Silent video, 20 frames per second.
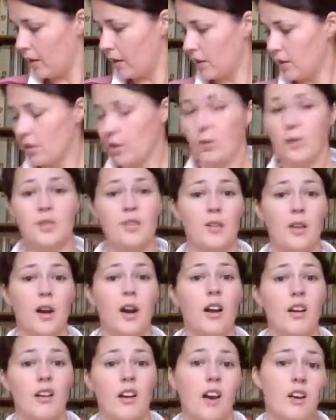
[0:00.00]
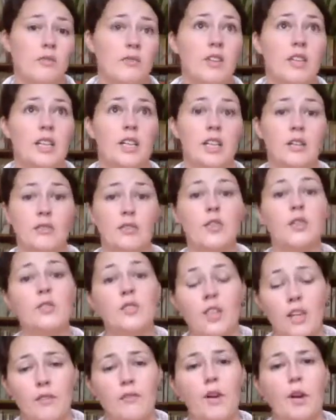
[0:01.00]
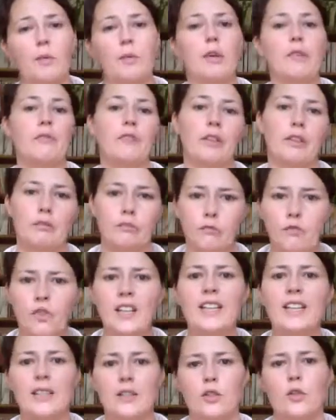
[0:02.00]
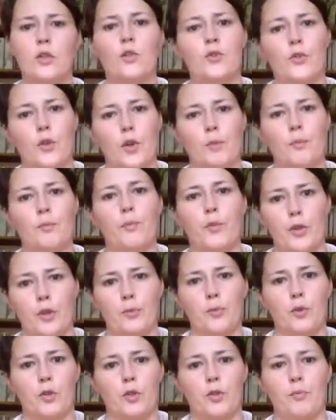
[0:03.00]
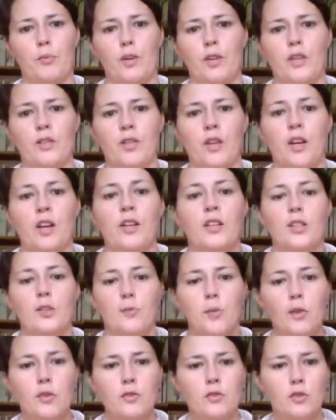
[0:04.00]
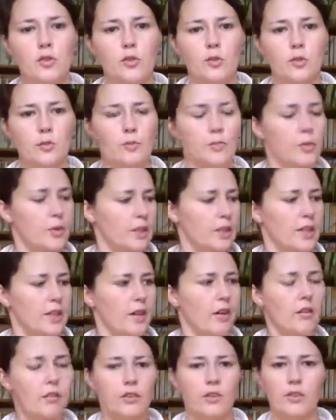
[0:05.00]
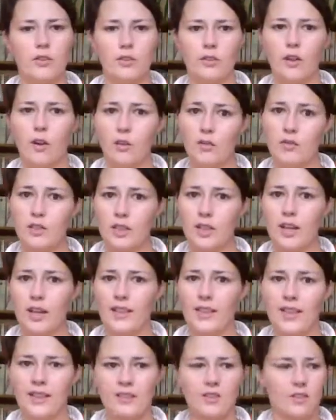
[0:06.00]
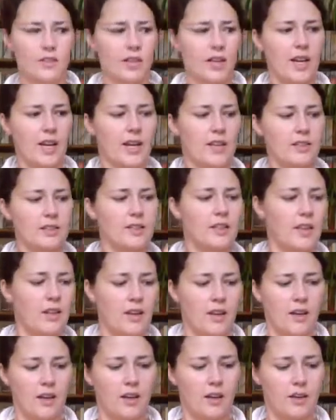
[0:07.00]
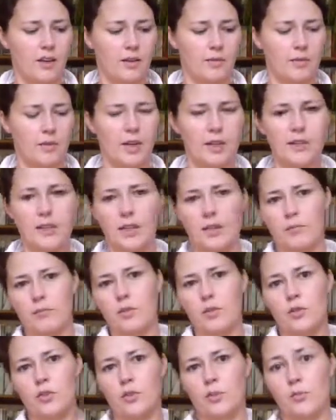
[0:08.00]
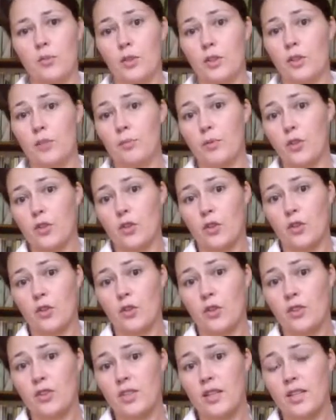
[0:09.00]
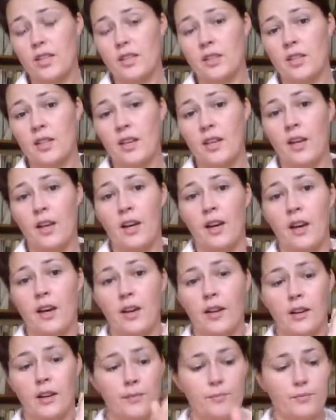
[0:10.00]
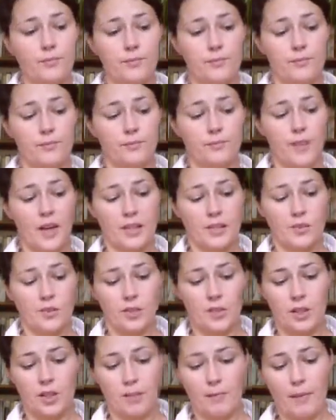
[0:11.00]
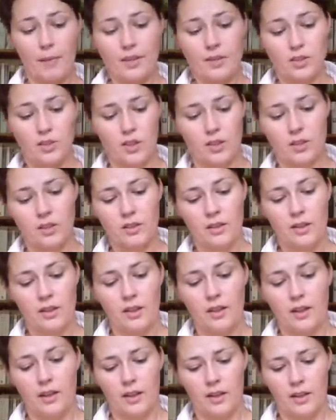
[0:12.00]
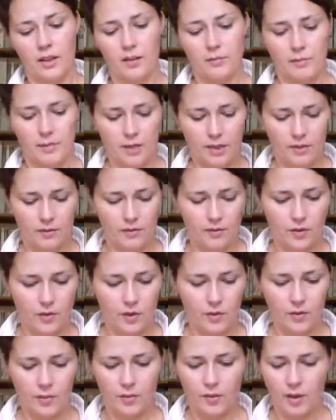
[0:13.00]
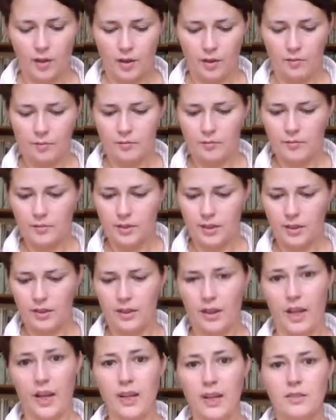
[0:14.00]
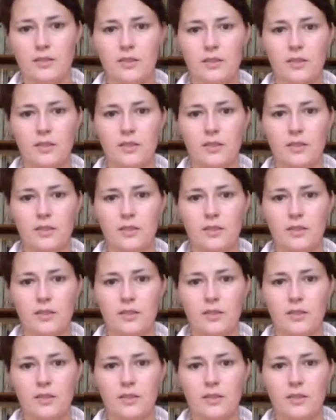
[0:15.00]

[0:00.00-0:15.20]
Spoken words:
So I really only use it if I'm giving really good groom with the body brush. You're supposed to put it on hold it like that on your hand, and then push the body brush across it. As you can imagine, if you did that,